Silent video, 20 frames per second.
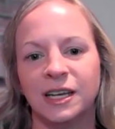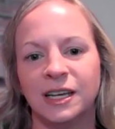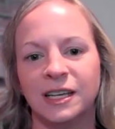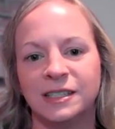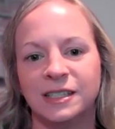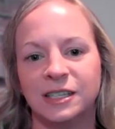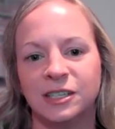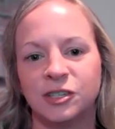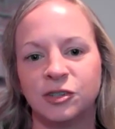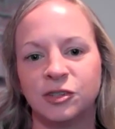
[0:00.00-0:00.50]

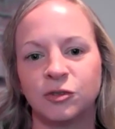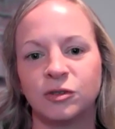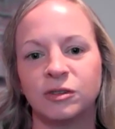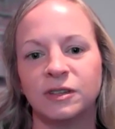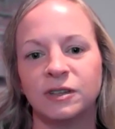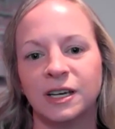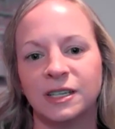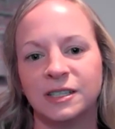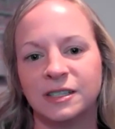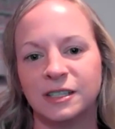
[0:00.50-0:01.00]
is that
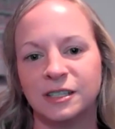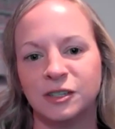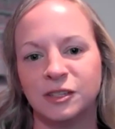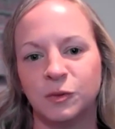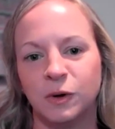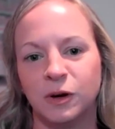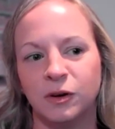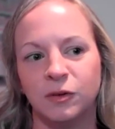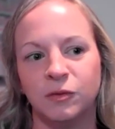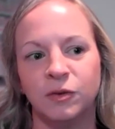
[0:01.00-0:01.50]
children less than
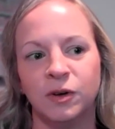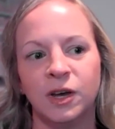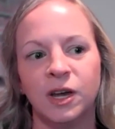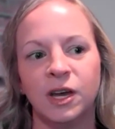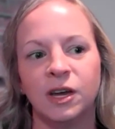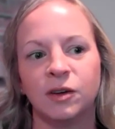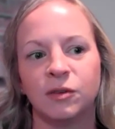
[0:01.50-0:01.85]
12